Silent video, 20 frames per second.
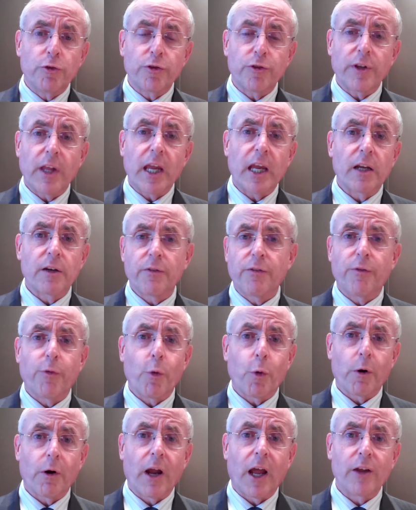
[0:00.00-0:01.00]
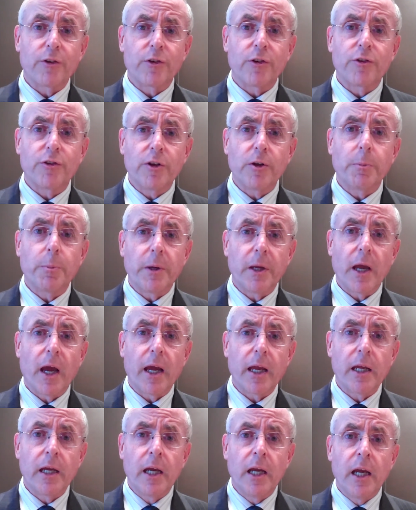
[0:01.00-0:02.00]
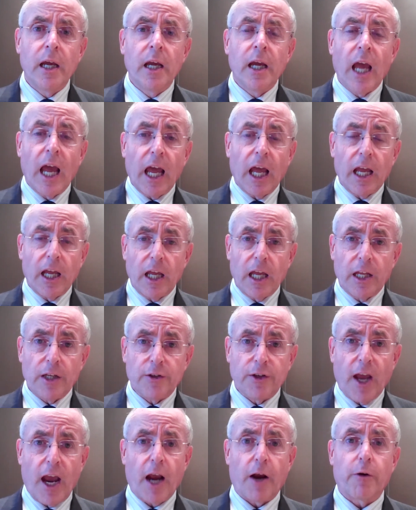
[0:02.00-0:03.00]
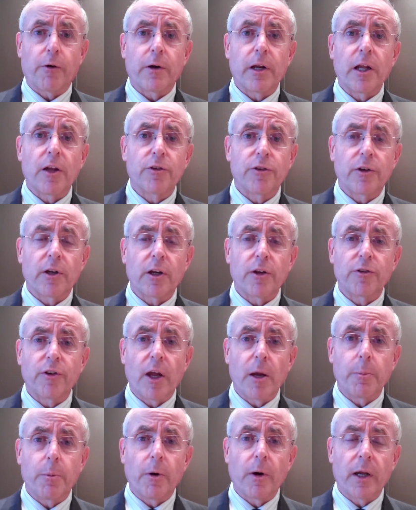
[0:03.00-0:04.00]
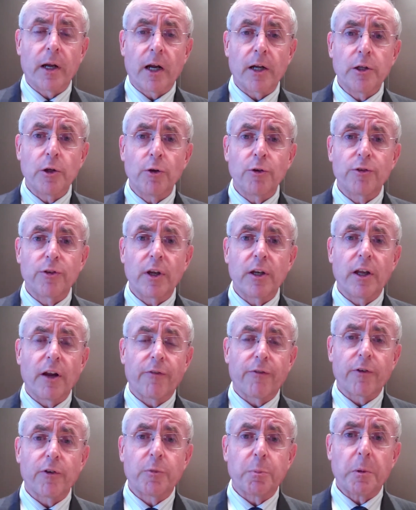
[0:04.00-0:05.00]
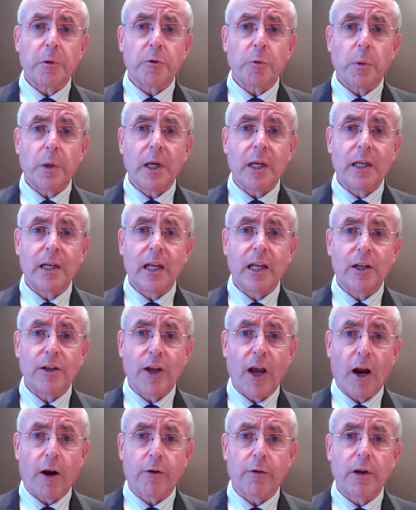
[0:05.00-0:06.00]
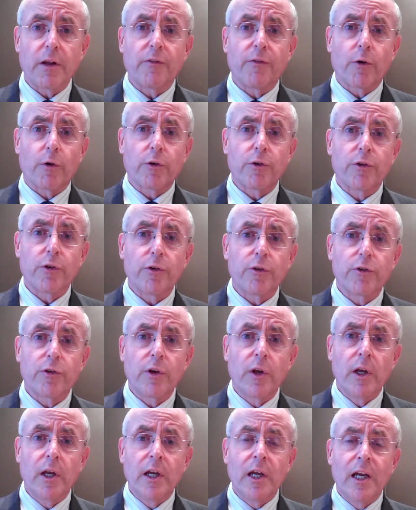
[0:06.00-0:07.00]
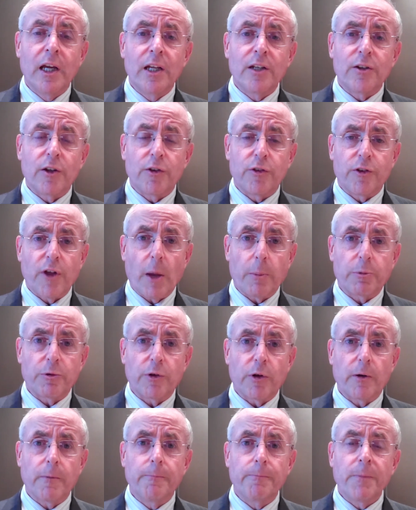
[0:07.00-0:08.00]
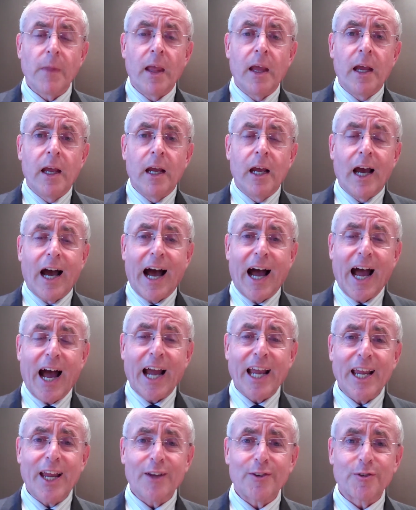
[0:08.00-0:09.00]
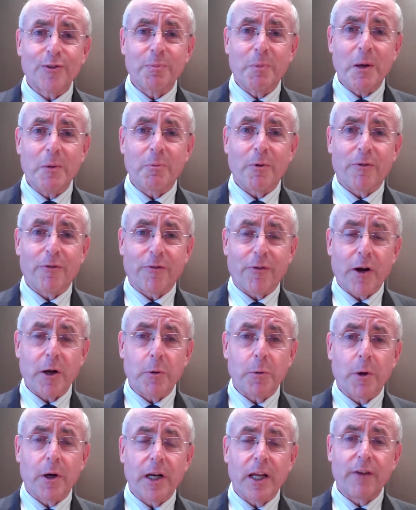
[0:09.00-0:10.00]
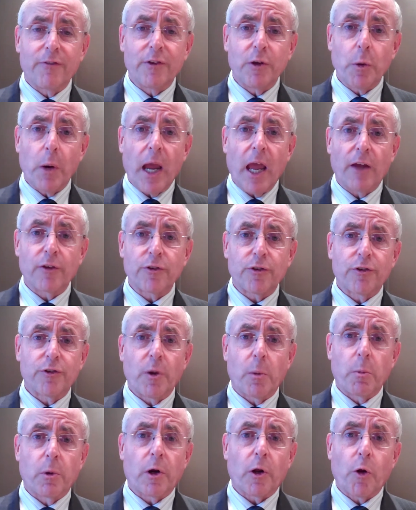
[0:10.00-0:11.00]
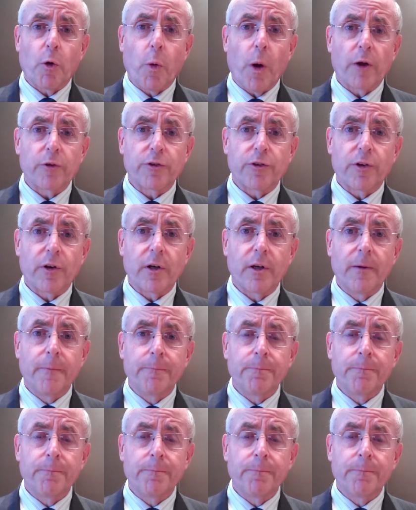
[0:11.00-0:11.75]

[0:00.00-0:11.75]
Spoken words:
stand for as a CPA. Integrity is an example, and I use the difference between integrity versus deception. I ask people frequently, if you ask someone a question